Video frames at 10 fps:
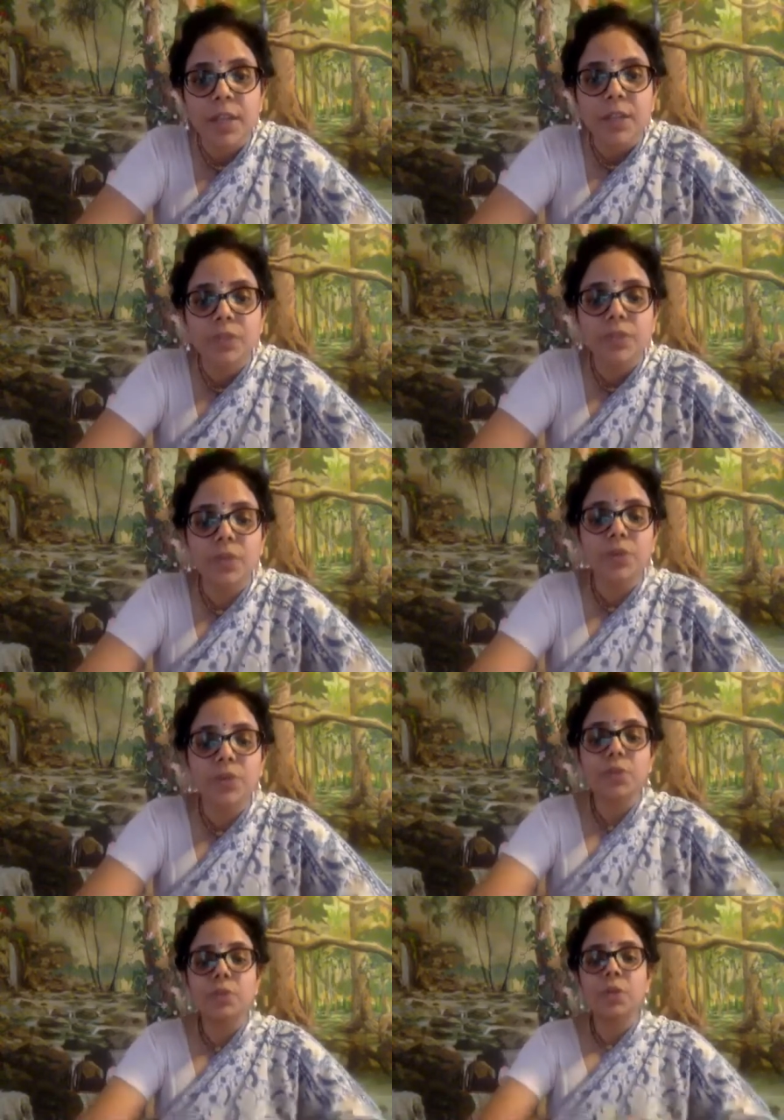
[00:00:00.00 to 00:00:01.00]
So
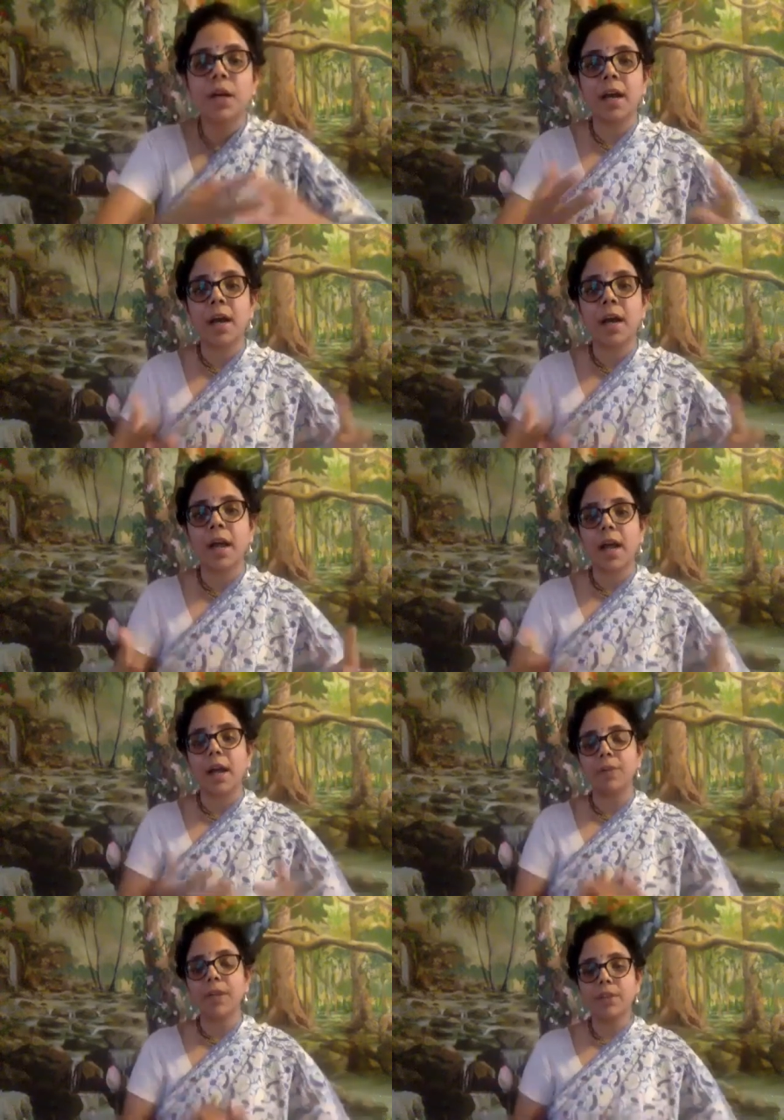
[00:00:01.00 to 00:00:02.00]
I would
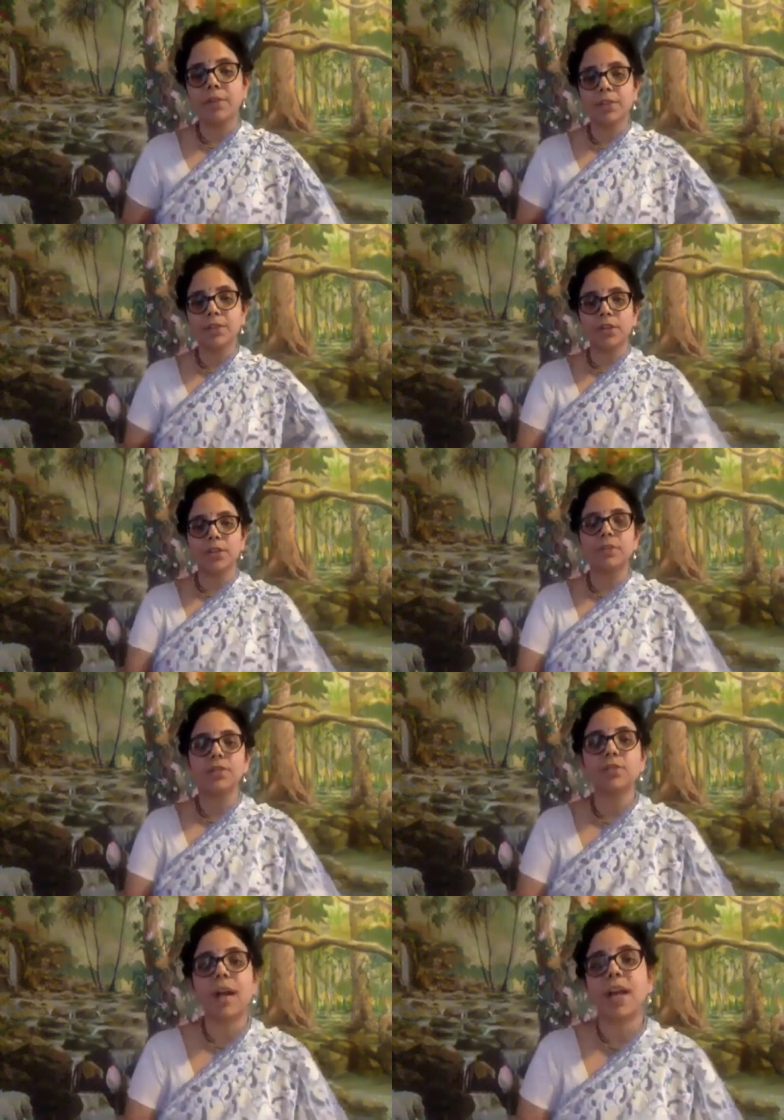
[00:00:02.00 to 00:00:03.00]
encourage all of you
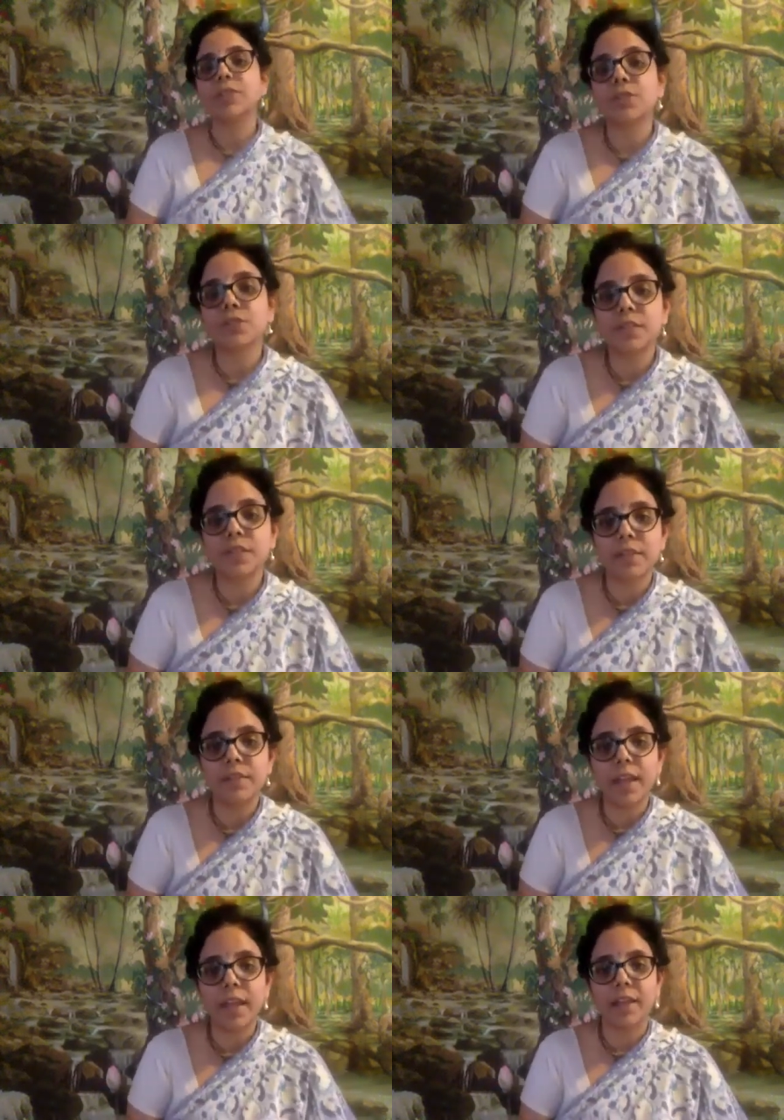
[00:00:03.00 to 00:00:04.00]
to ask yourself,
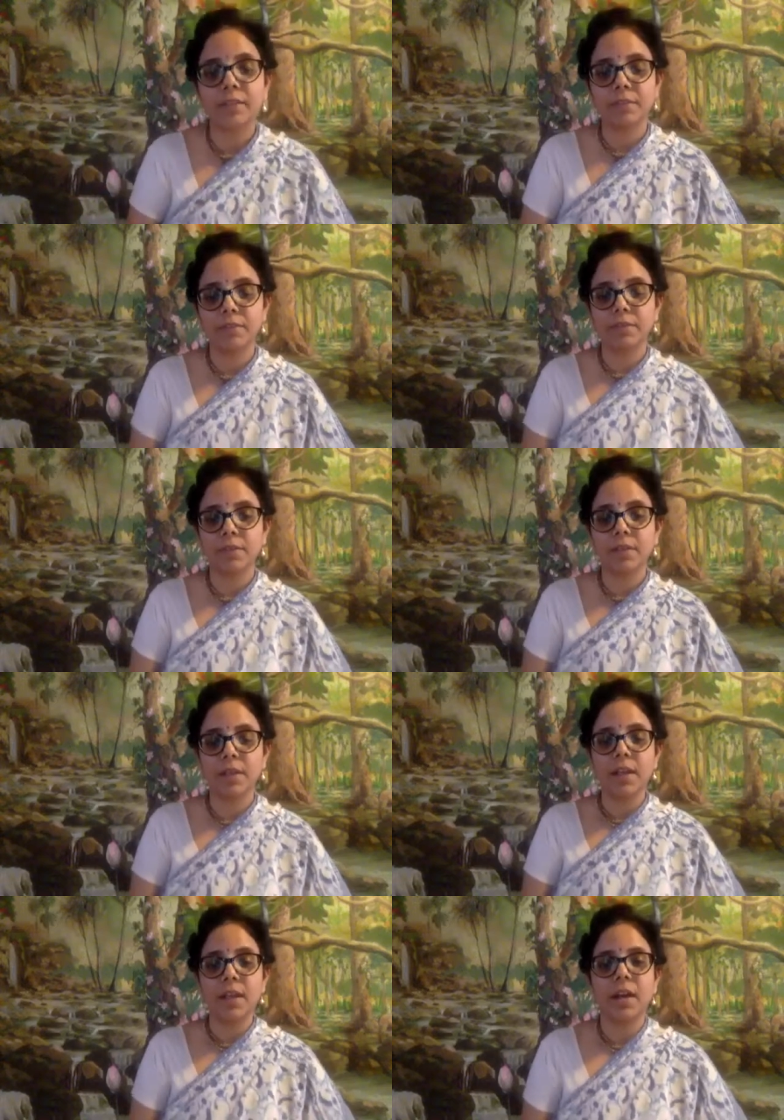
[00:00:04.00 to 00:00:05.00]
hey,
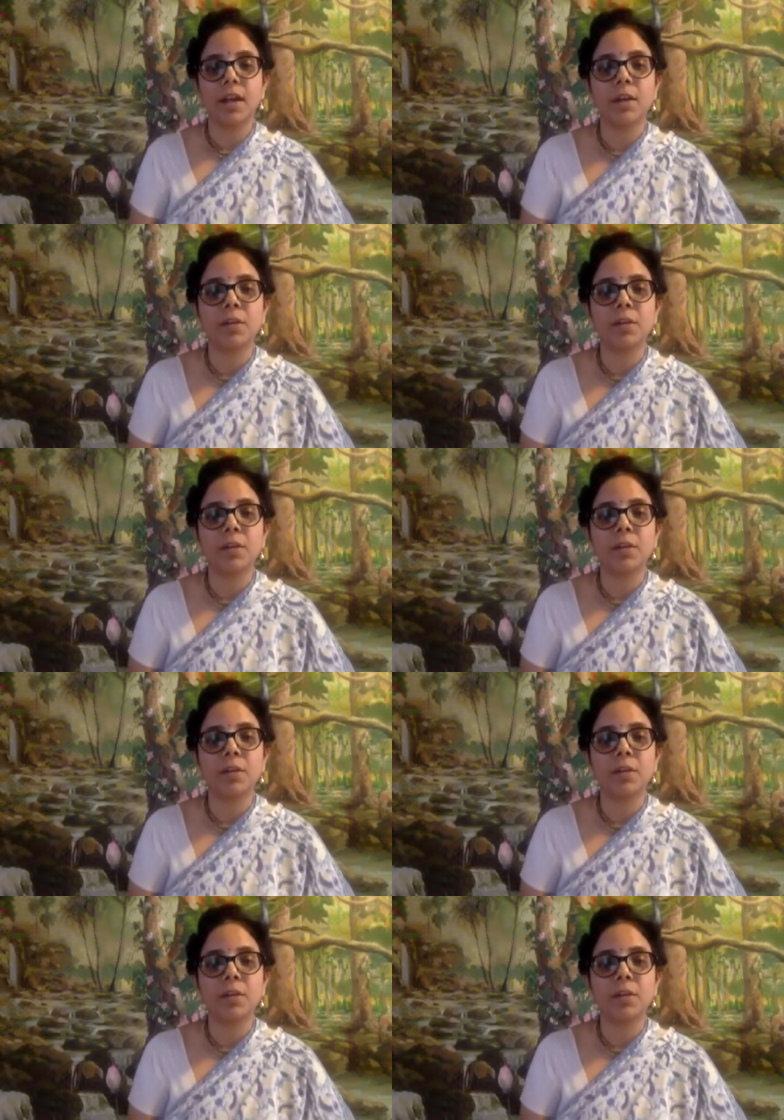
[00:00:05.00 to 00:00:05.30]
uh,